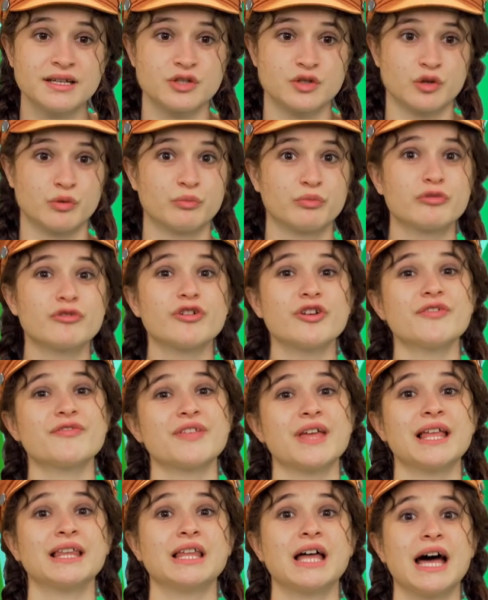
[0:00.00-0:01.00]
to improve
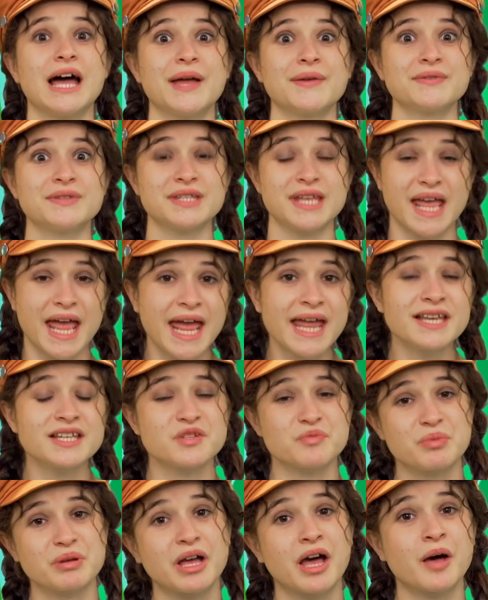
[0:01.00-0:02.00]
their lives and
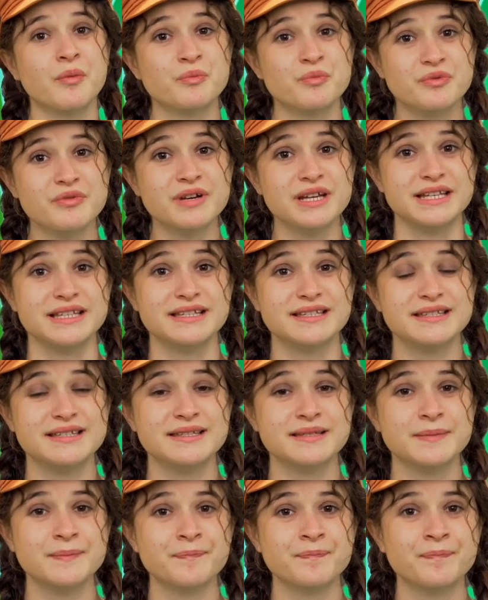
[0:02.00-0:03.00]
to become priests.